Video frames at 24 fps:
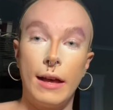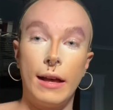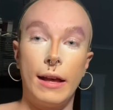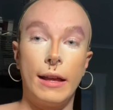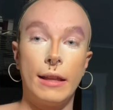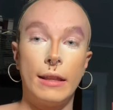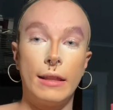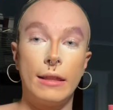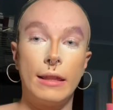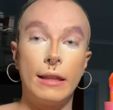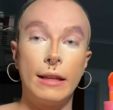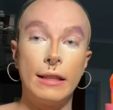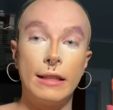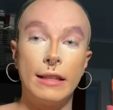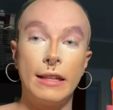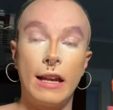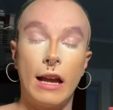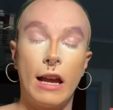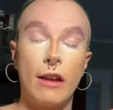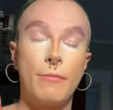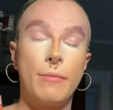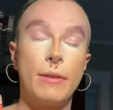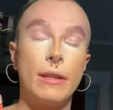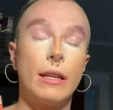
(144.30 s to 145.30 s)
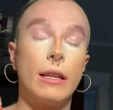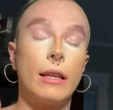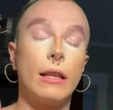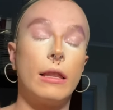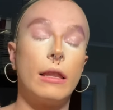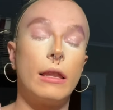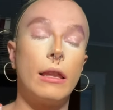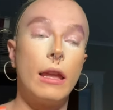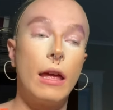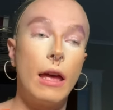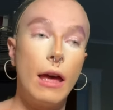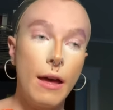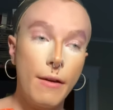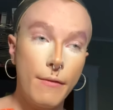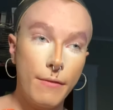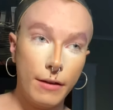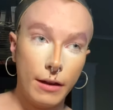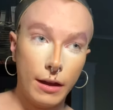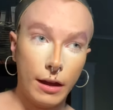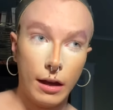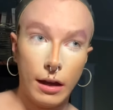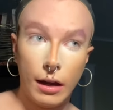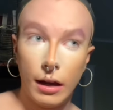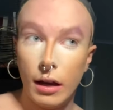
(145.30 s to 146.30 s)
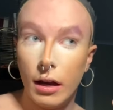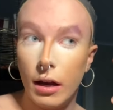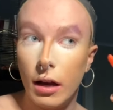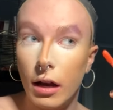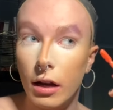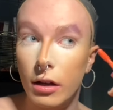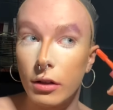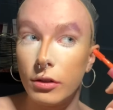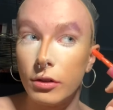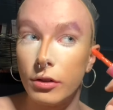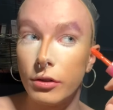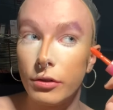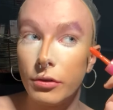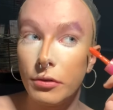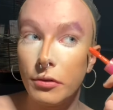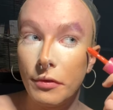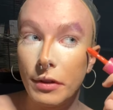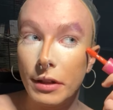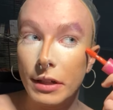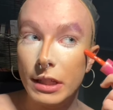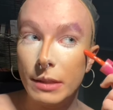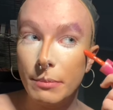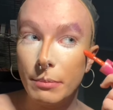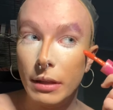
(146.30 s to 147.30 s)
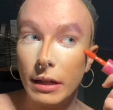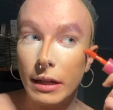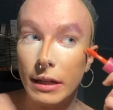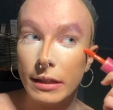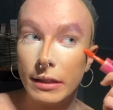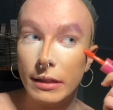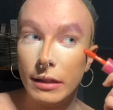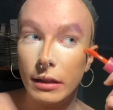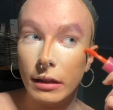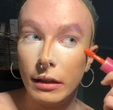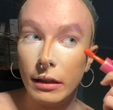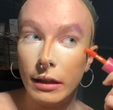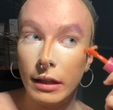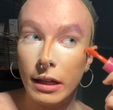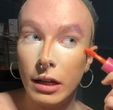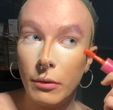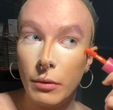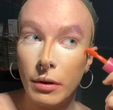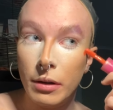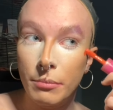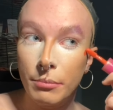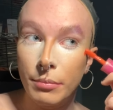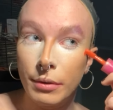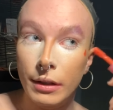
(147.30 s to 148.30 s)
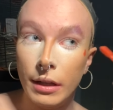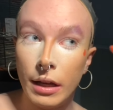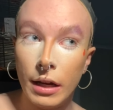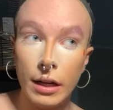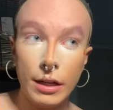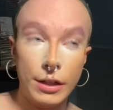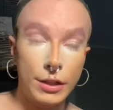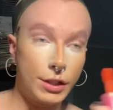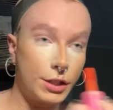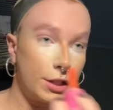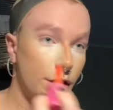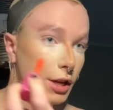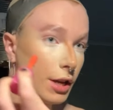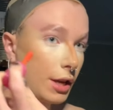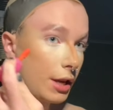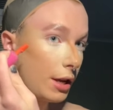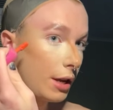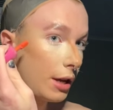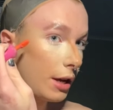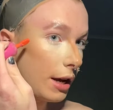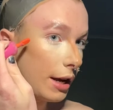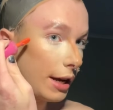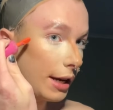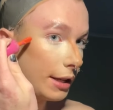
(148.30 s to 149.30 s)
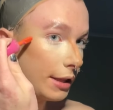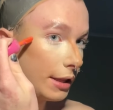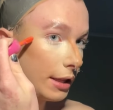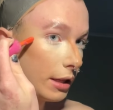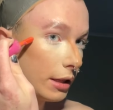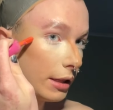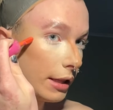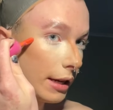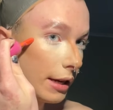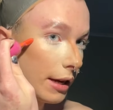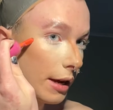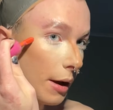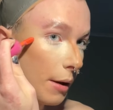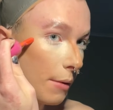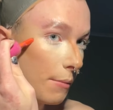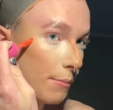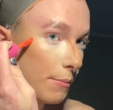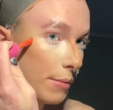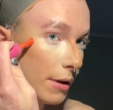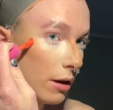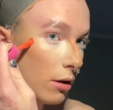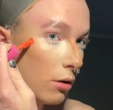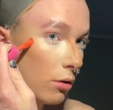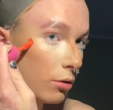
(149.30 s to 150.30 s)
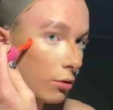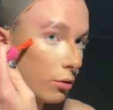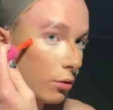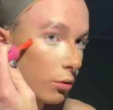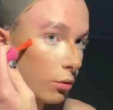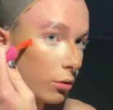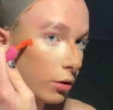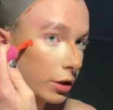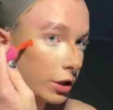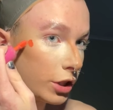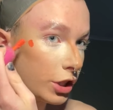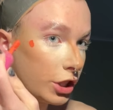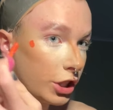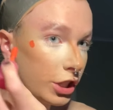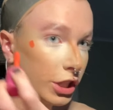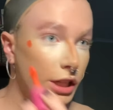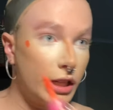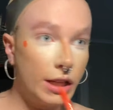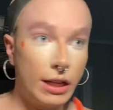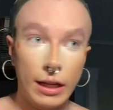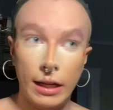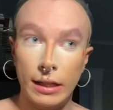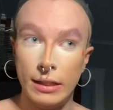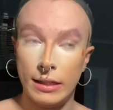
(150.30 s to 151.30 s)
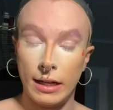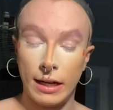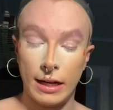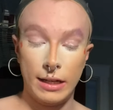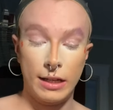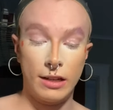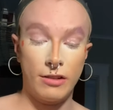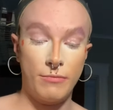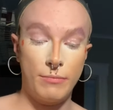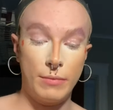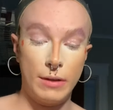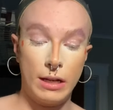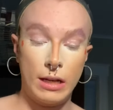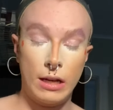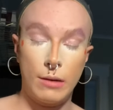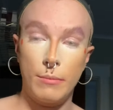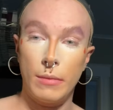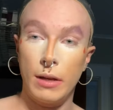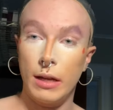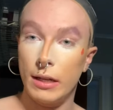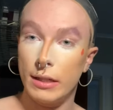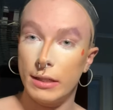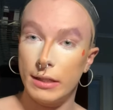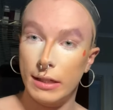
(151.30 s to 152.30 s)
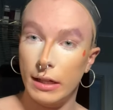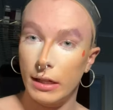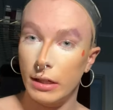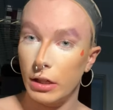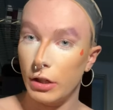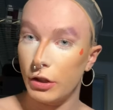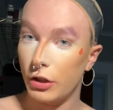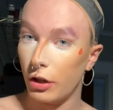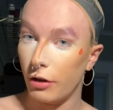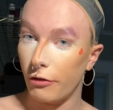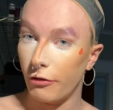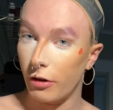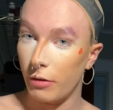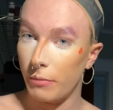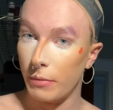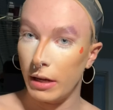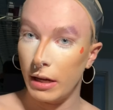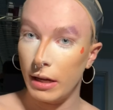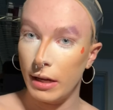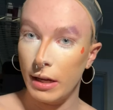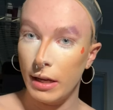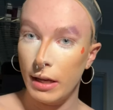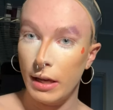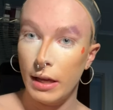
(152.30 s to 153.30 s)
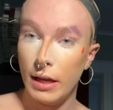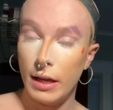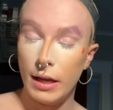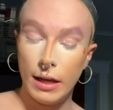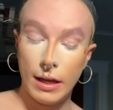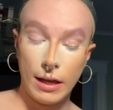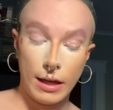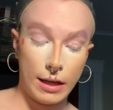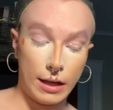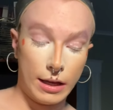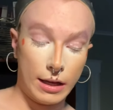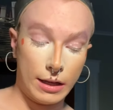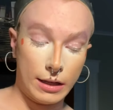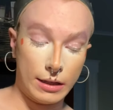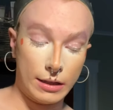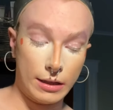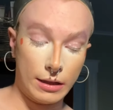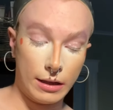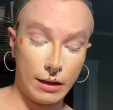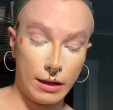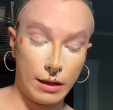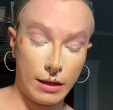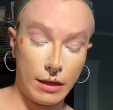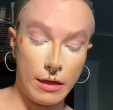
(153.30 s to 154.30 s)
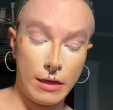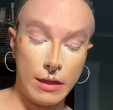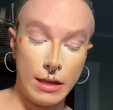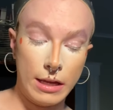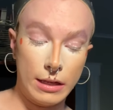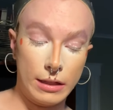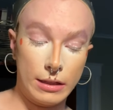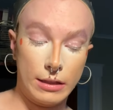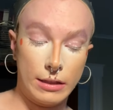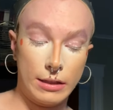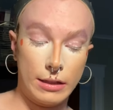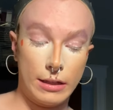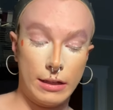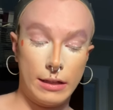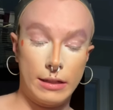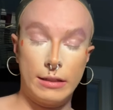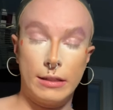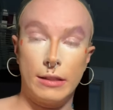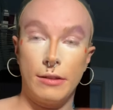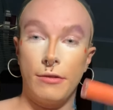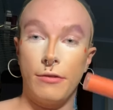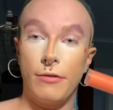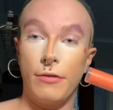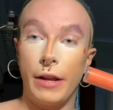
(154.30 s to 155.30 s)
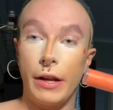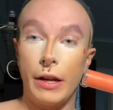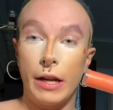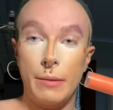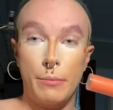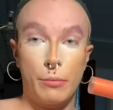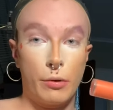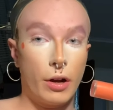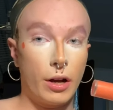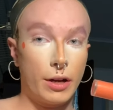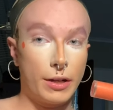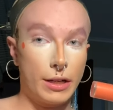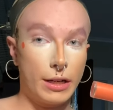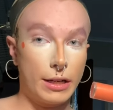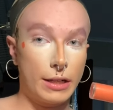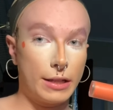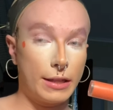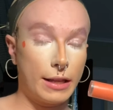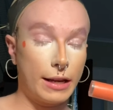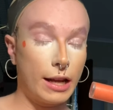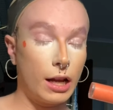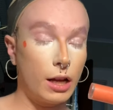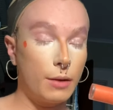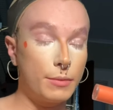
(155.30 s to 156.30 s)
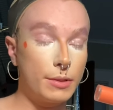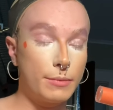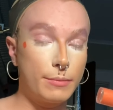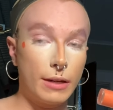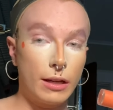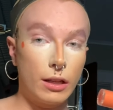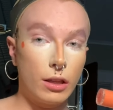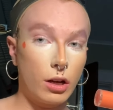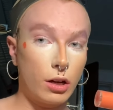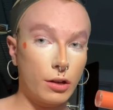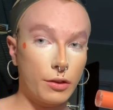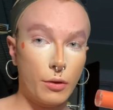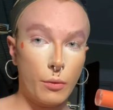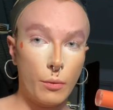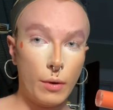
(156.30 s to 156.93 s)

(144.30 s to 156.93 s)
And lately I've been loving a Juvia's Place liquid blush. I think like a big old orange cheek is kind of becoming a signature for me. And this is the very product that helps me along the